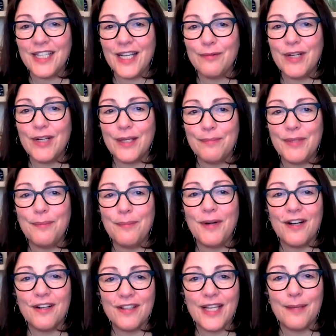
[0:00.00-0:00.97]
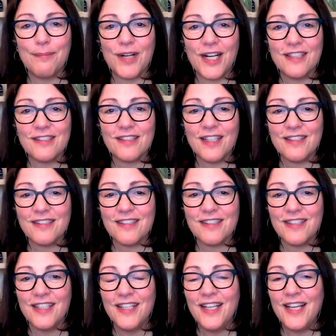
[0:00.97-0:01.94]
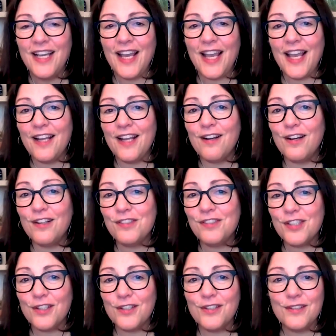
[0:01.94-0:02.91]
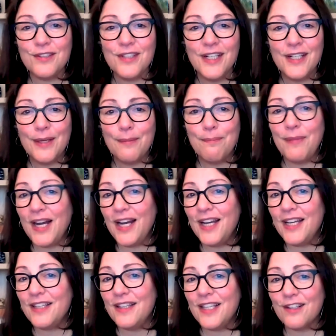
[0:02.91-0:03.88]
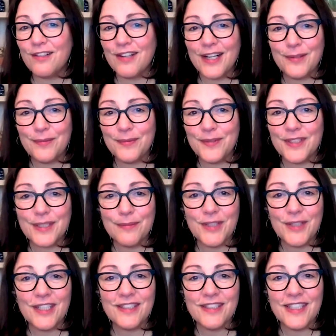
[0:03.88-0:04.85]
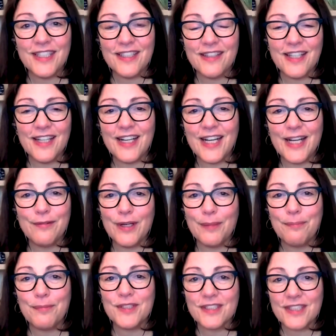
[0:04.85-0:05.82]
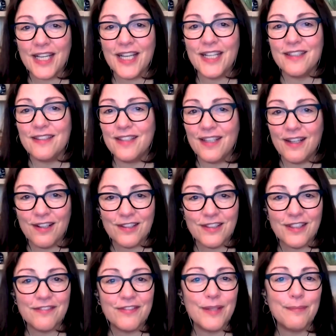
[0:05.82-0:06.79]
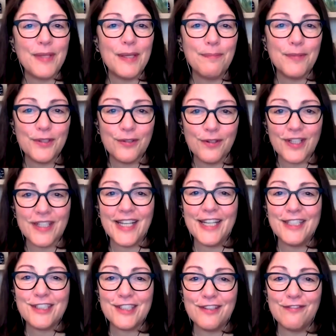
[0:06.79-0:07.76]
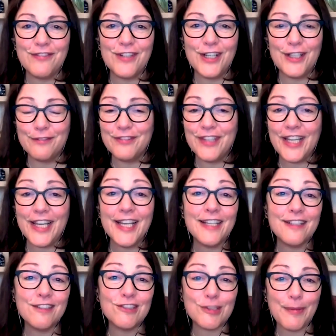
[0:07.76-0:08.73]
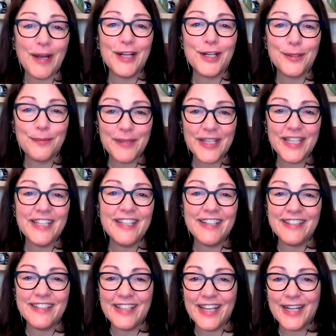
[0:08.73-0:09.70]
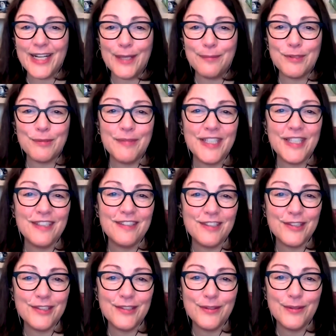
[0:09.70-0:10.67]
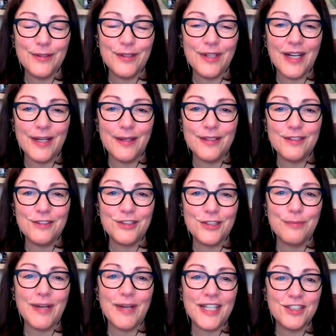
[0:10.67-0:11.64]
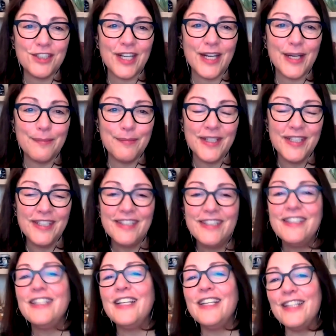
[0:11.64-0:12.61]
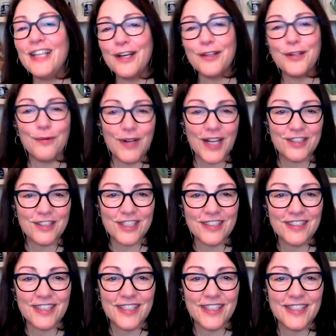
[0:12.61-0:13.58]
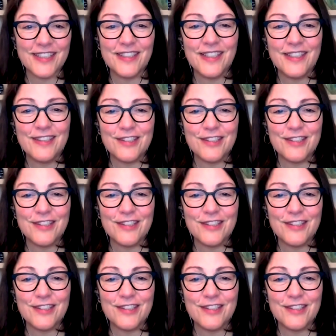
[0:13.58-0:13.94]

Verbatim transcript: I want to be part of that process. And also by the incredible community that I represent, all of the people who are engaged and involved, they inspire me, and that helps me do uh, do my job in the other Washington.